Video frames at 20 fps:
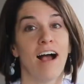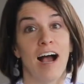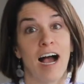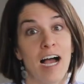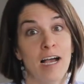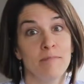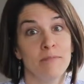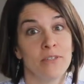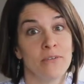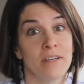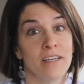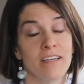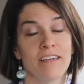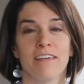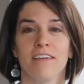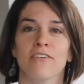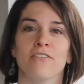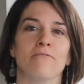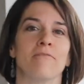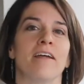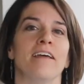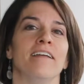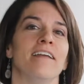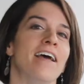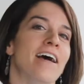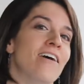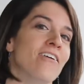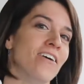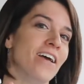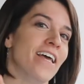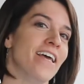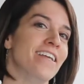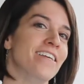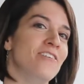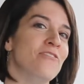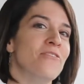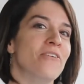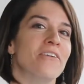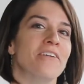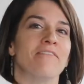I'm doing a Kegel right now, and
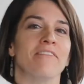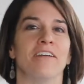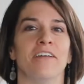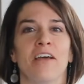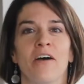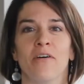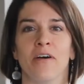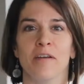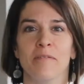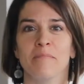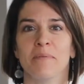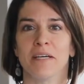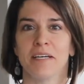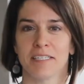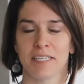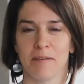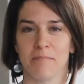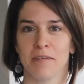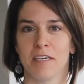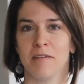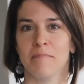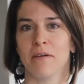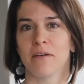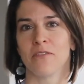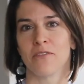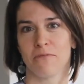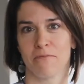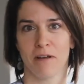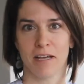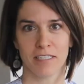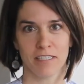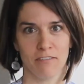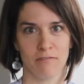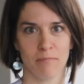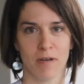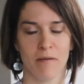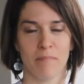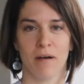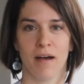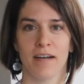you don't even know it because I'm keeping the rest of
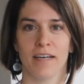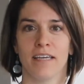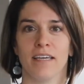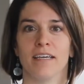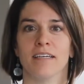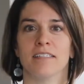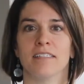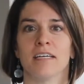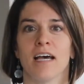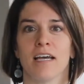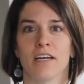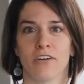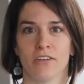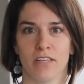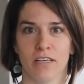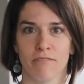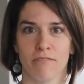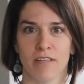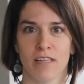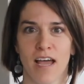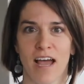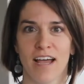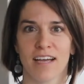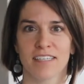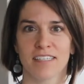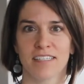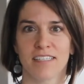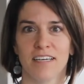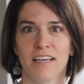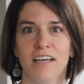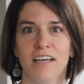my body entirely relaxed.